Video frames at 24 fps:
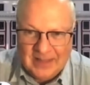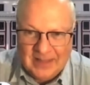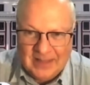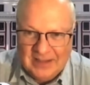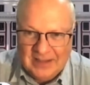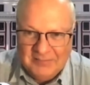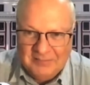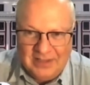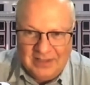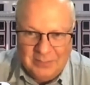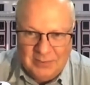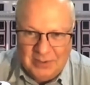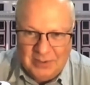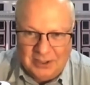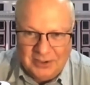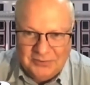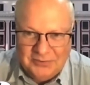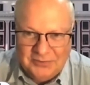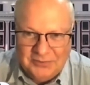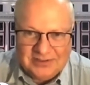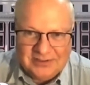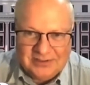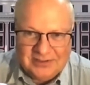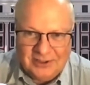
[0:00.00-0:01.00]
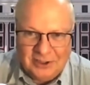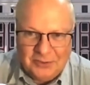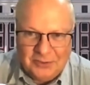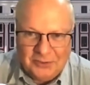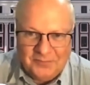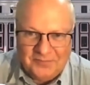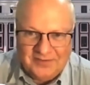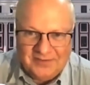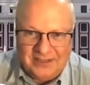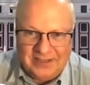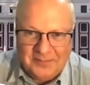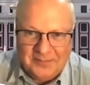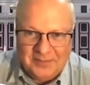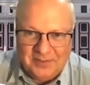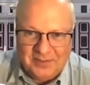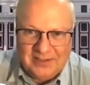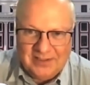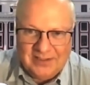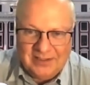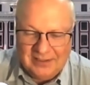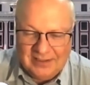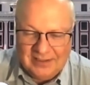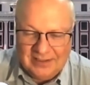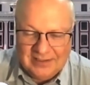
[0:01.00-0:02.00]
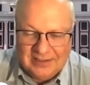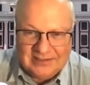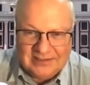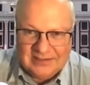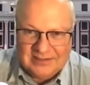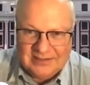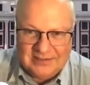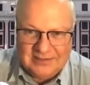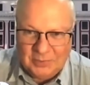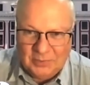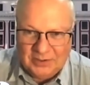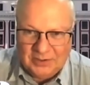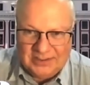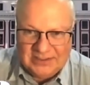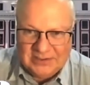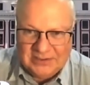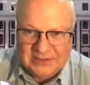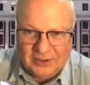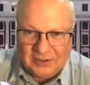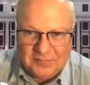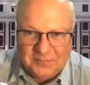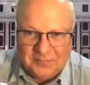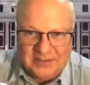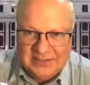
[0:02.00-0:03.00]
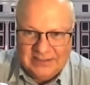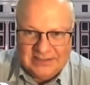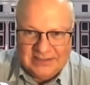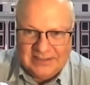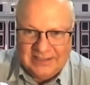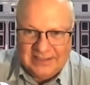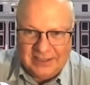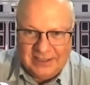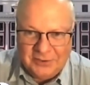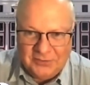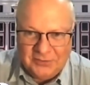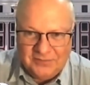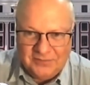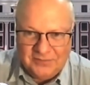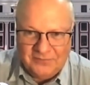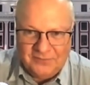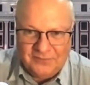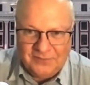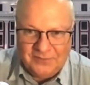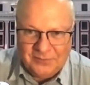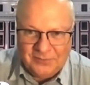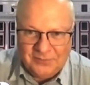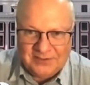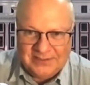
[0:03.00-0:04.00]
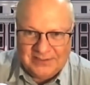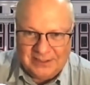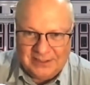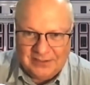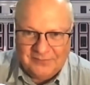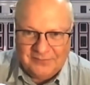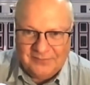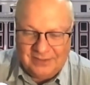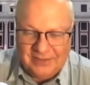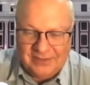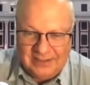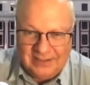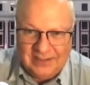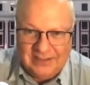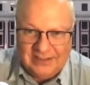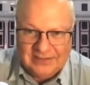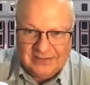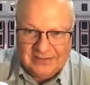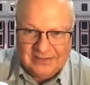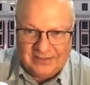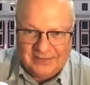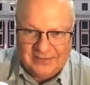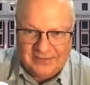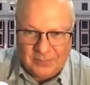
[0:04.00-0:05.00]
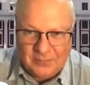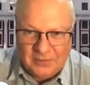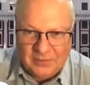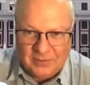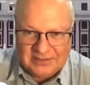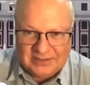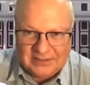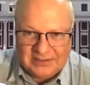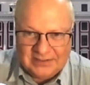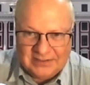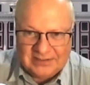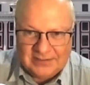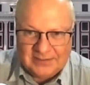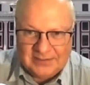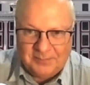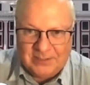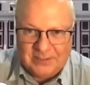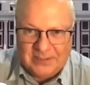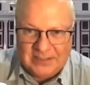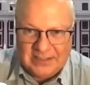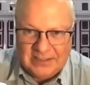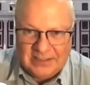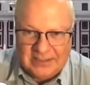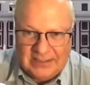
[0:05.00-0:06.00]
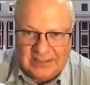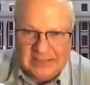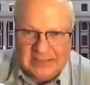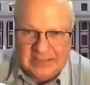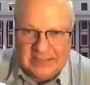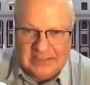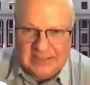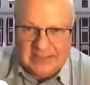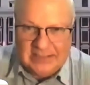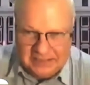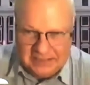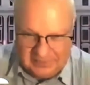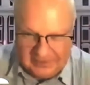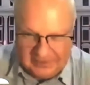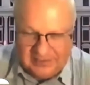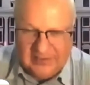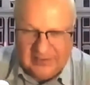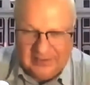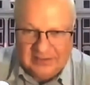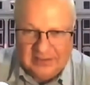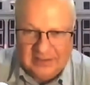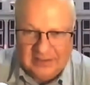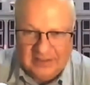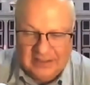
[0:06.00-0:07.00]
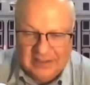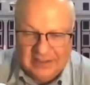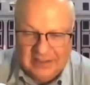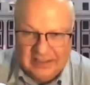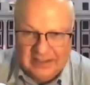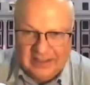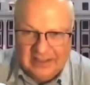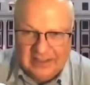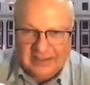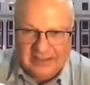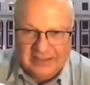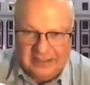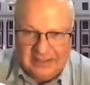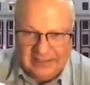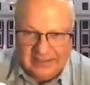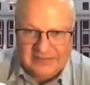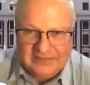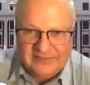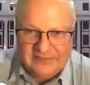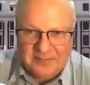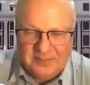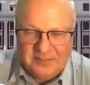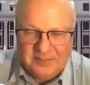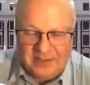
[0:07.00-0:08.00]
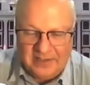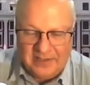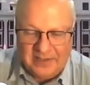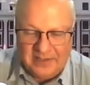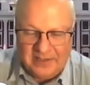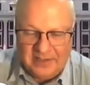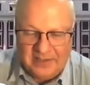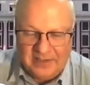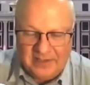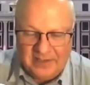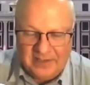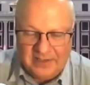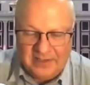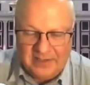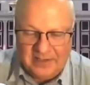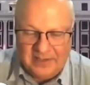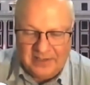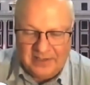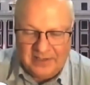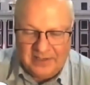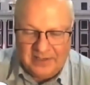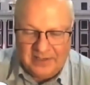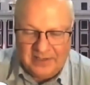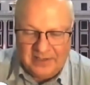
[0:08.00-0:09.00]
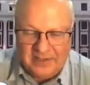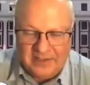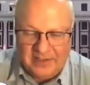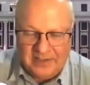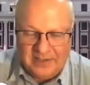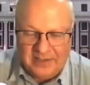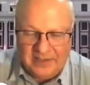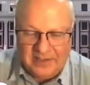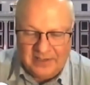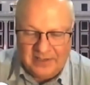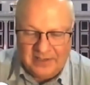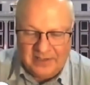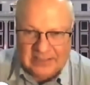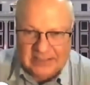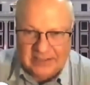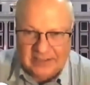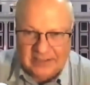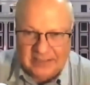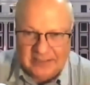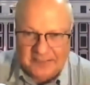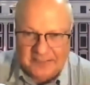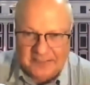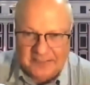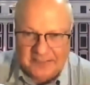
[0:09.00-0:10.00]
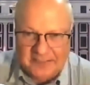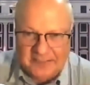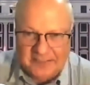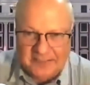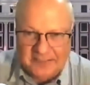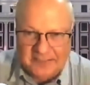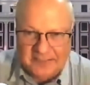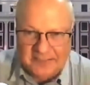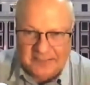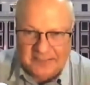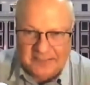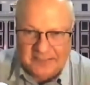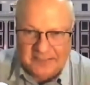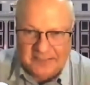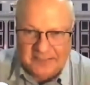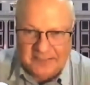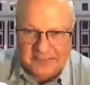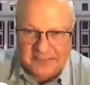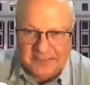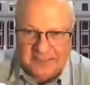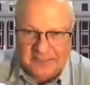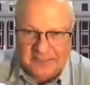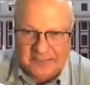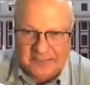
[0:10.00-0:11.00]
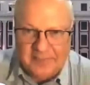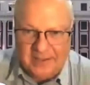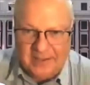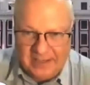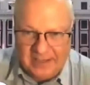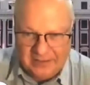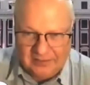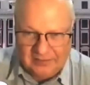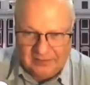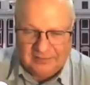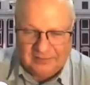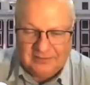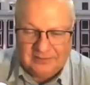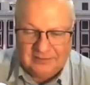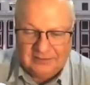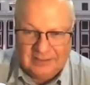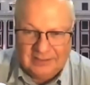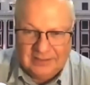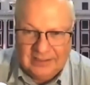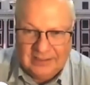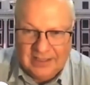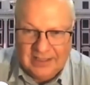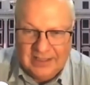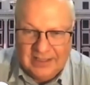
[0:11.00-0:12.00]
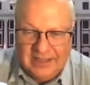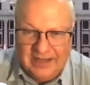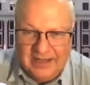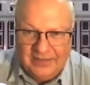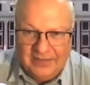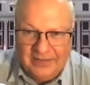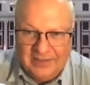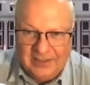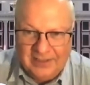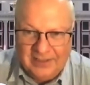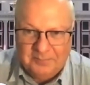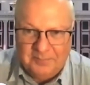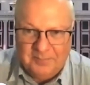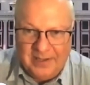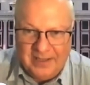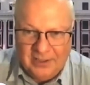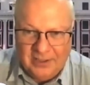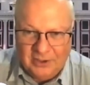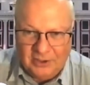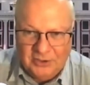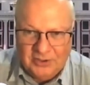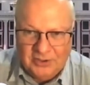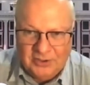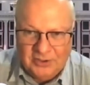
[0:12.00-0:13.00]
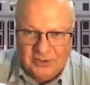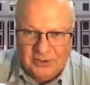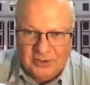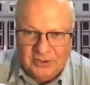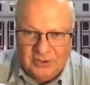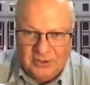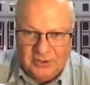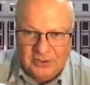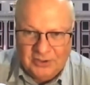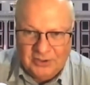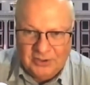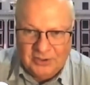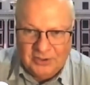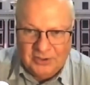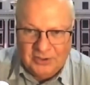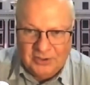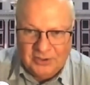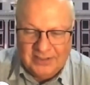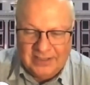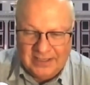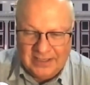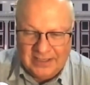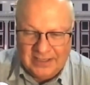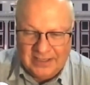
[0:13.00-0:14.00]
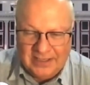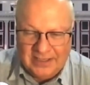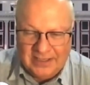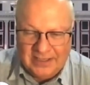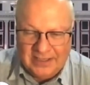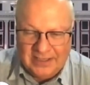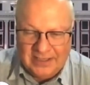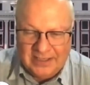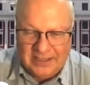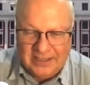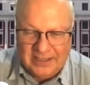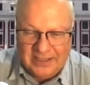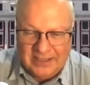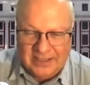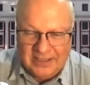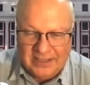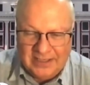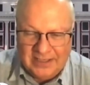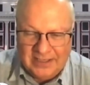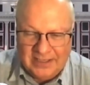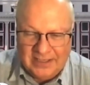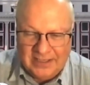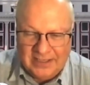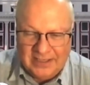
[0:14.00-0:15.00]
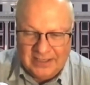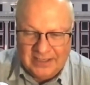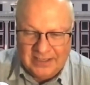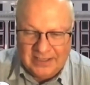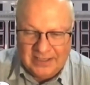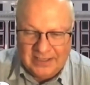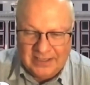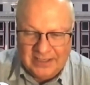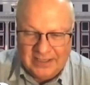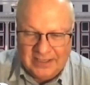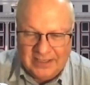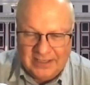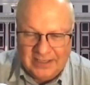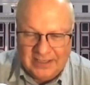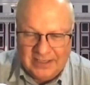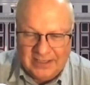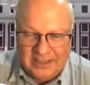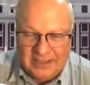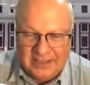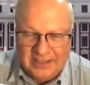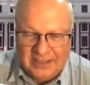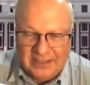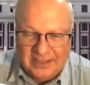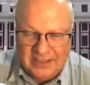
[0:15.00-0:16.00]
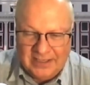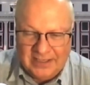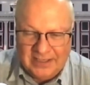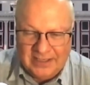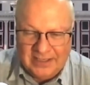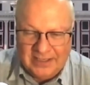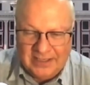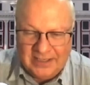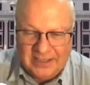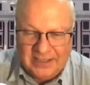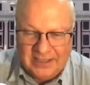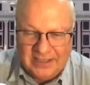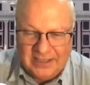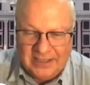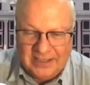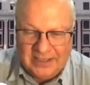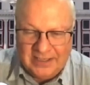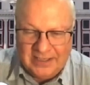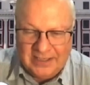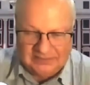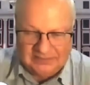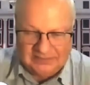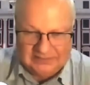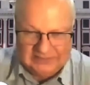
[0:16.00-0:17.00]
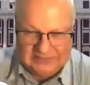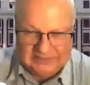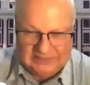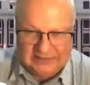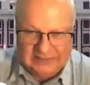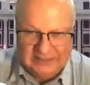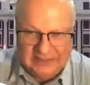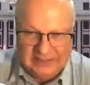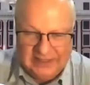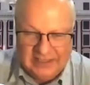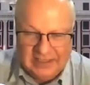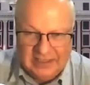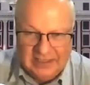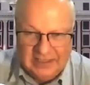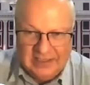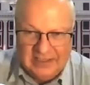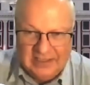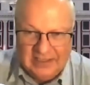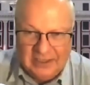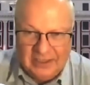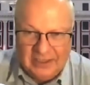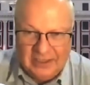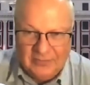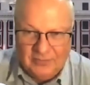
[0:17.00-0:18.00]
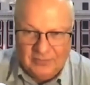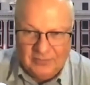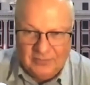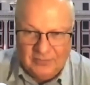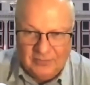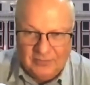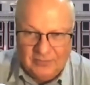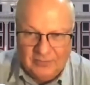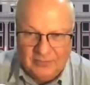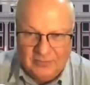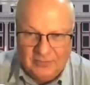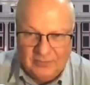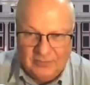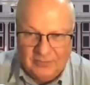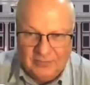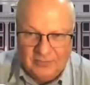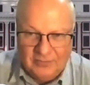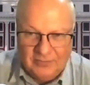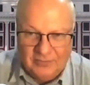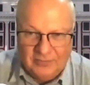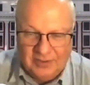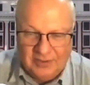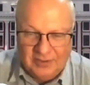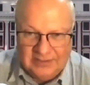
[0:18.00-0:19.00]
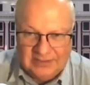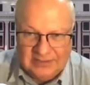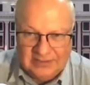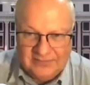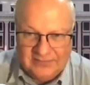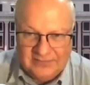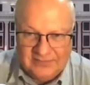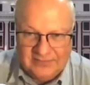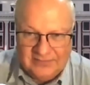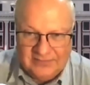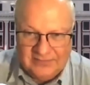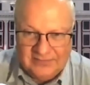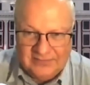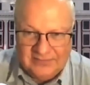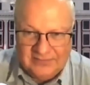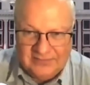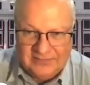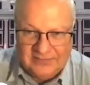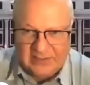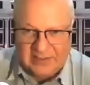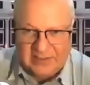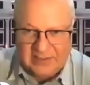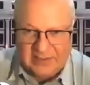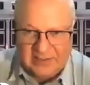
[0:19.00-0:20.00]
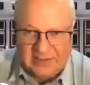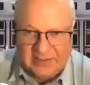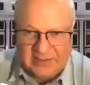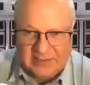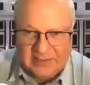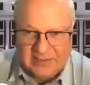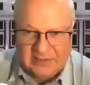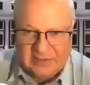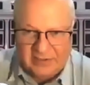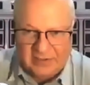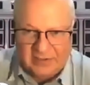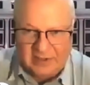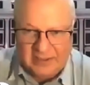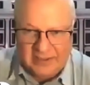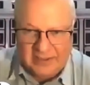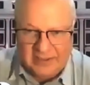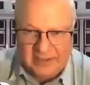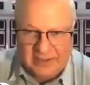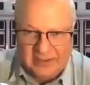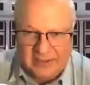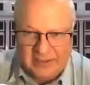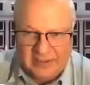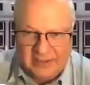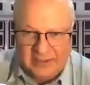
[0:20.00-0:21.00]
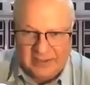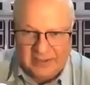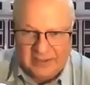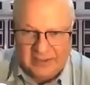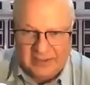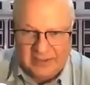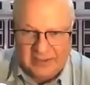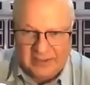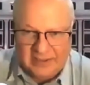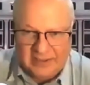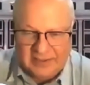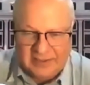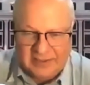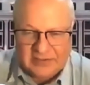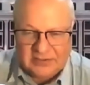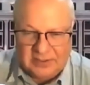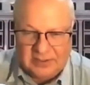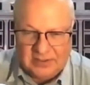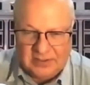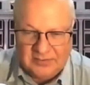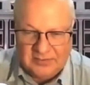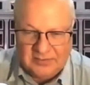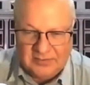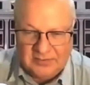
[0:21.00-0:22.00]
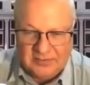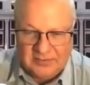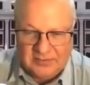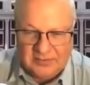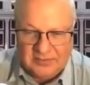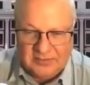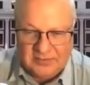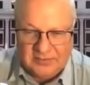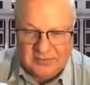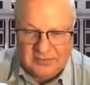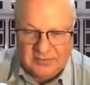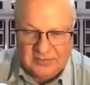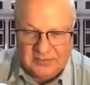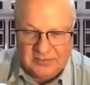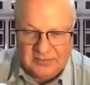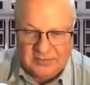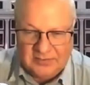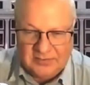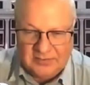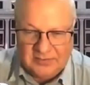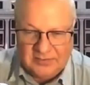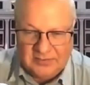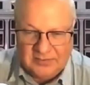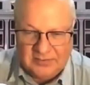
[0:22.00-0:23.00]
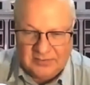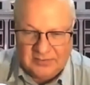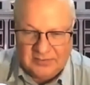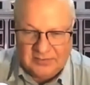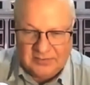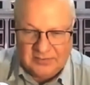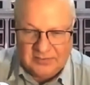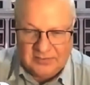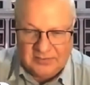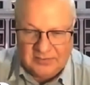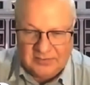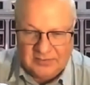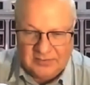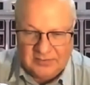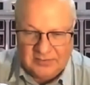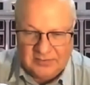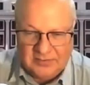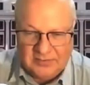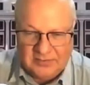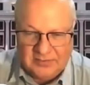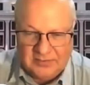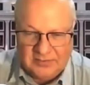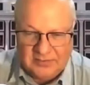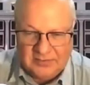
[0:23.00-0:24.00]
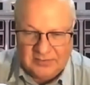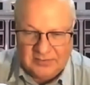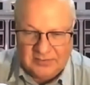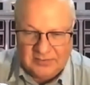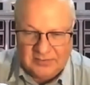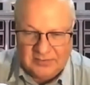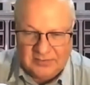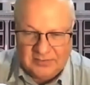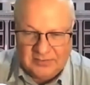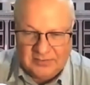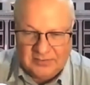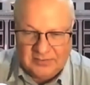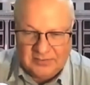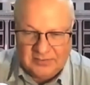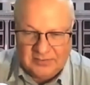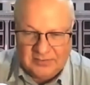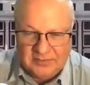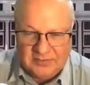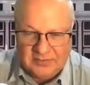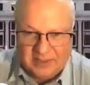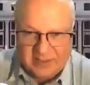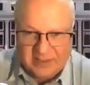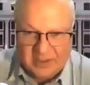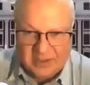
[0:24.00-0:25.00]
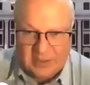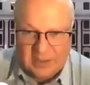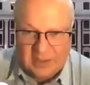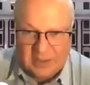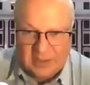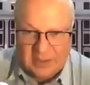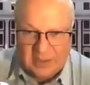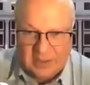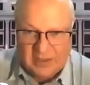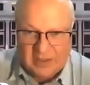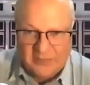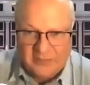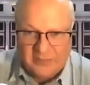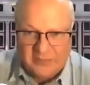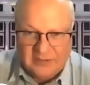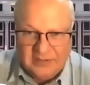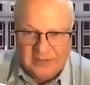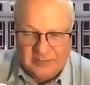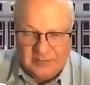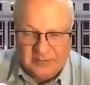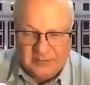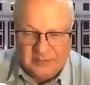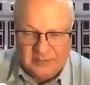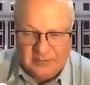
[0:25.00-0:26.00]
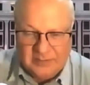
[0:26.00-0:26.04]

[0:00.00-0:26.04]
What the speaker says: Maybe I should start with Cape Agulhas. What is not being said to the viewers out there is that there was a disciplinary hearing against the mayor in Cape Agulhas by an outside panel, and that panel unanimously found the mayor guilty of misconduct. Now, does the DA Freedom Front Plus to try and sweep the carpet? We are not prepared to do that. The rubber stamp